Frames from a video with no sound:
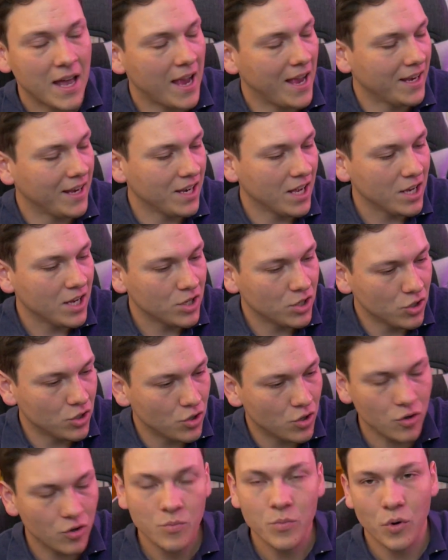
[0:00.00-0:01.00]
And
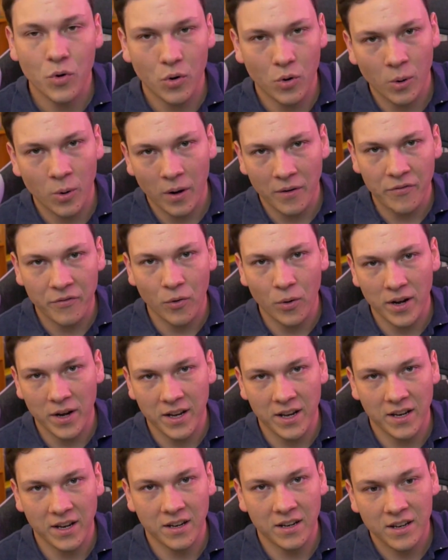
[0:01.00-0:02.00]
no more
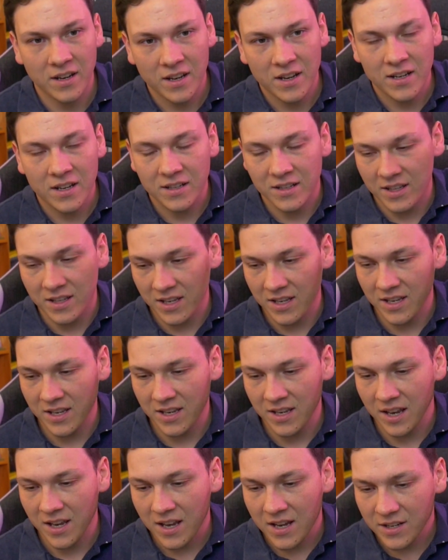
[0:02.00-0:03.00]
avoiding
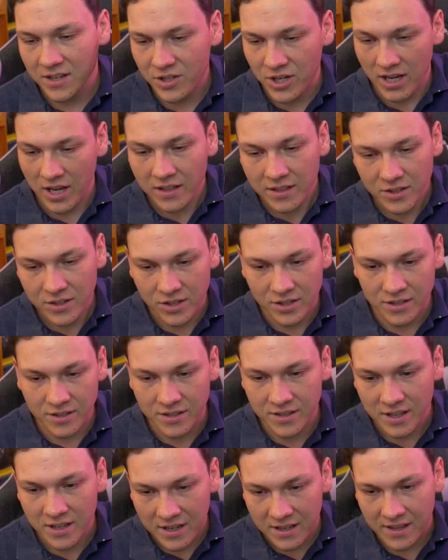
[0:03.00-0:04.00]
the
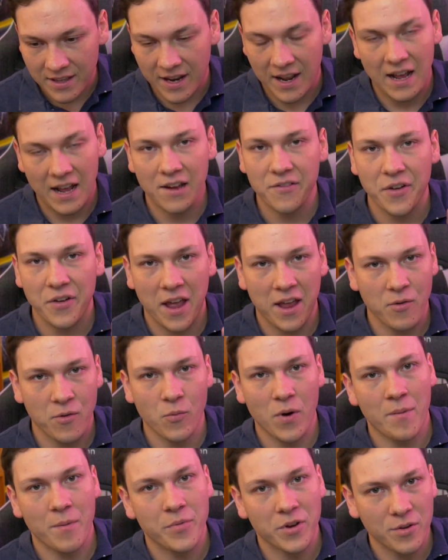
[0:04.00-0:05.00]
challenges that have a
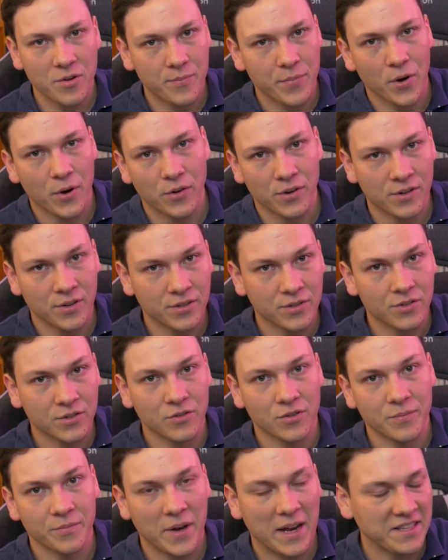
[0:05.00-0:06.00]
web component
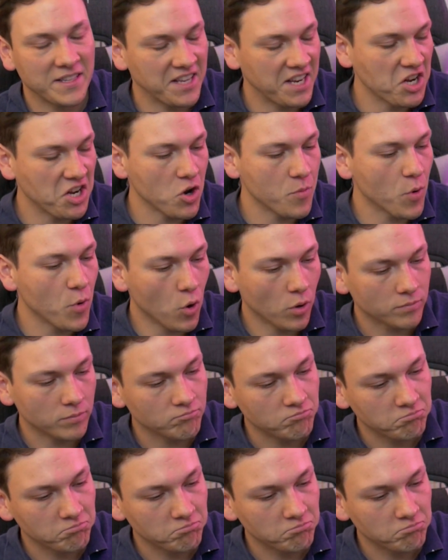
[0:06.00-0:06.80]
to them. I said no more.